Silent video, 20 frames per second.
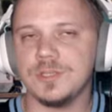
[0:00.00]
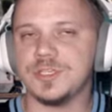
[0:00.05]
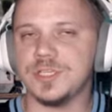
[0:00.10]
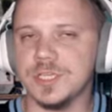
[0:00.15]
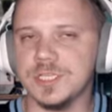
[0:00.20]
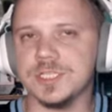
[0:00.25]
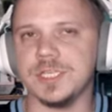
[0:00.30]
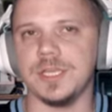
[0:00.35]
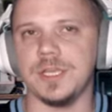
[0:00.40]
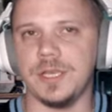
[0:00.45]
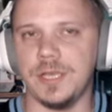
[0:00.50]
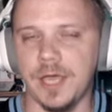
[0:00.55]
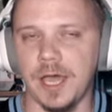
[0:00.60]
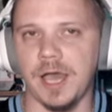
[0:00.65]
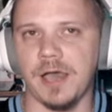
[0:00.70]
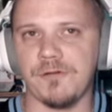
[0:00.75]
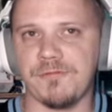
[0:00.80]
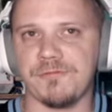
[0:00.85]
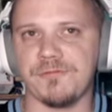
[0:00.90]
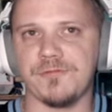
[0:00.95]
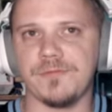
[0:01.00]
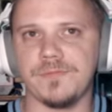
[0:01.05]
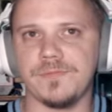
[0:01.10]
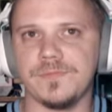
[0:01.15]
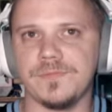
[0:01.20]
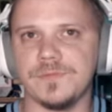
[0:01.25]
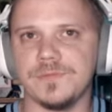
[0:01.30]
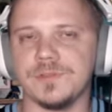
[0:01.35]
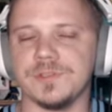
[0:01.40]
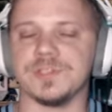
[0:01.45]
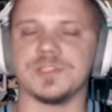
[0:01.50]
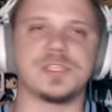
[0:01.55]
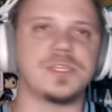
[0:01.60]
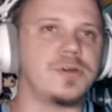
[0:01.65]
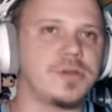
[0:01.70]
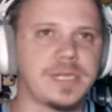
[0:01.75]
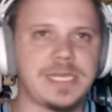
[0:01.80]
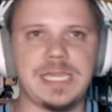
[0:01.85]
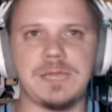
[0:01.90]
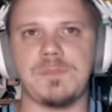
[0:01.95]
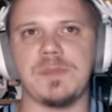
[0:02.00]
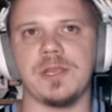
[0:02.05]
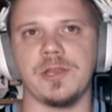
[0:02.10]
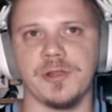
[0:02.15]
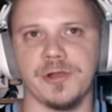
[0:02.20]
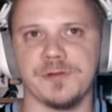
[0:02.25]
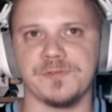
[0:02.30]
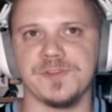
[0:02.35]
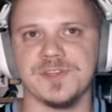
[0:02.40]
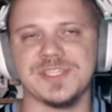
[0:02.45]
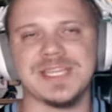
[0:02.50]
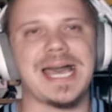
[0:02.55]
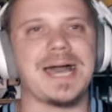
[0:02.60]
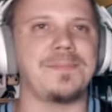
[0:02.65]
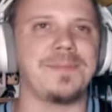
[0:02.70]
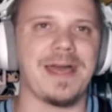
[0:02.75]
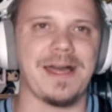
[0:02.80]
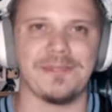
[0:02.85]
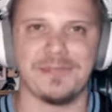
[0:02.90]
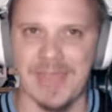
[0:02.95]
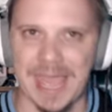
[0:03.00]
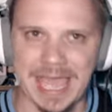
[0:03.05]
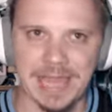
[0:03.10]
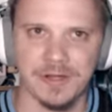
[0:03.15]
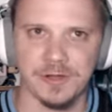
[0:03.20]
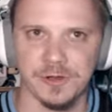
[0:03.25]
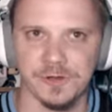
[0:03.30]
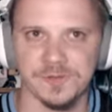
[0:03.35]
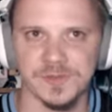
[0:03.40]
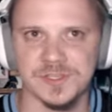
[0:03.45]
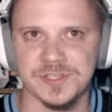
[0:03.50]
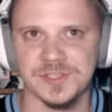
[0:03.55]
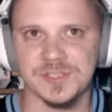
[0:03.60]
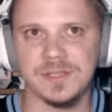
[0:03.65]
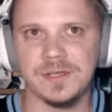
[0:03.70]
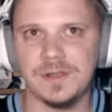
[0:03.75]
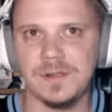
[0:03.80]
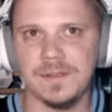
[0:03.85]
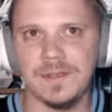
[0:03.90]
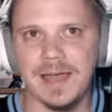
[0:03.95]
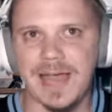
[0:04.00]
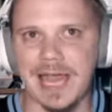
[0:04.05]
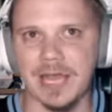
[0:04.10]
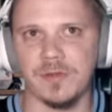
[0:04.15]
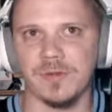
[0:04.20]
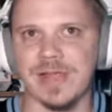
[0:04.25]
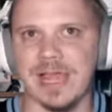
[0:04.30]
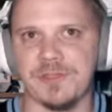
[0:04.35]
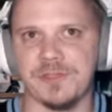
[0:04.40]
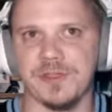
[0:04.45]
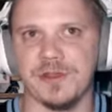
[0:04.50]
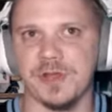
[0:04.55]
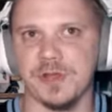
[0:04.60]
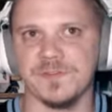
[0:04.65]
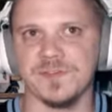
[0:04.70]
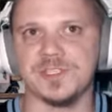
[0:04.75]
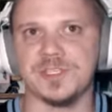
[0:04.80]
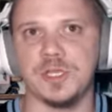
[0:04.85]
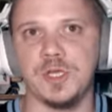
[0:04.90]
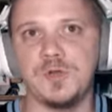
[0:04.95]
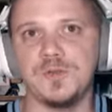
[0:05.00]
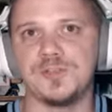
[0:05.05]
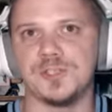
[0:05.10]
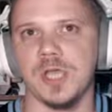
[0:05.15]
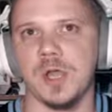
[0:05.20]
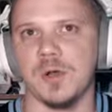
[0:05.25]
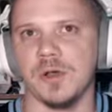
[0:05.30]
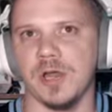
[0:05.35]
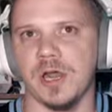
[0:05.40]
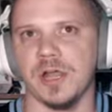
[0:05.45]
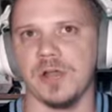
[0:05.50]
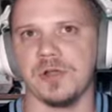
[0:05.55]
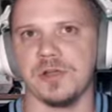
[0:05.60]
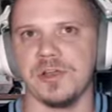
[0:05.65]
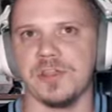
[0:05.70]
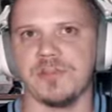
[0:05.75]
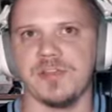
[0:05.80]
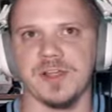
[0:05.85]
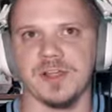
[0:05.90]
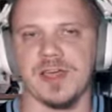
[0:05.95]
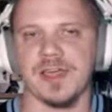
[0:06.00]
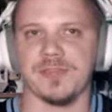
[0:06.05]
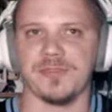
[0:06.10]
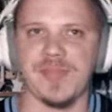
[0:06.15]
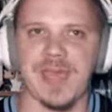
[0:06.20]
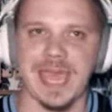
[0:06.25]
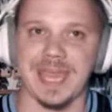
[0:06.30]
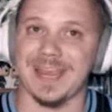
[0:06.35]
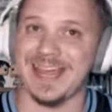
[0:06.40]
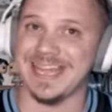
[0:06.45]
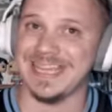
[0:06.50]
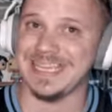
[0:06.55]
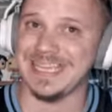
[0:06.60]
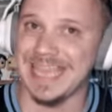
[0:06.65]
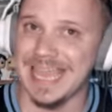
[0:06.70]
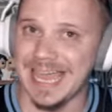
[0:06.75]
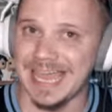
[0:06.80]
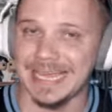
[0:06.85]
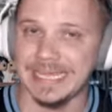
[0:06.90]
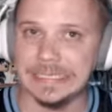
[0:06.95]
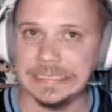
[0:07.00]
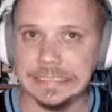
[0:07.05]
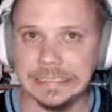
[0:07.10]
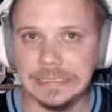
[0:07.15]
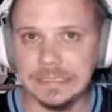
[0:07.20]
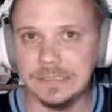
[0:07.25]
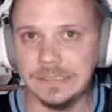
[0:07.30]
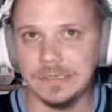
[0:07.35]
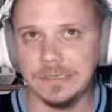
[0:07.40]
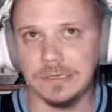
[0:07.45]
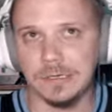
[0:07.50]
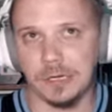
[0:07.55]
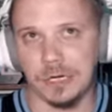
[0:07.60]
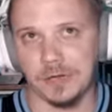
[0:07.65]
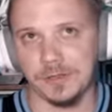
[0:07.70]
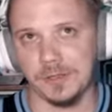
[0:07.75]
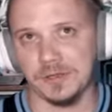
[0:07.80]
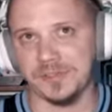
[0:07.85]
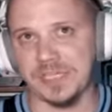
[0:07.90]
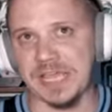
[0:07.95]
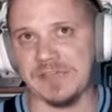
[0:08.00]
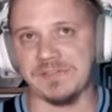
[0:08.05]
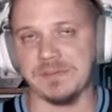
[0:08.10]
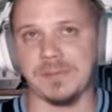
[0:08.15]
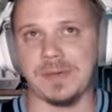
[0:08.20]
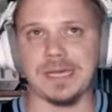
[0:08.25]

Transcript: to still keep me nervous. I'm not that nervous. I don't got the nervous toots going on or anything like that. Not yet. Although David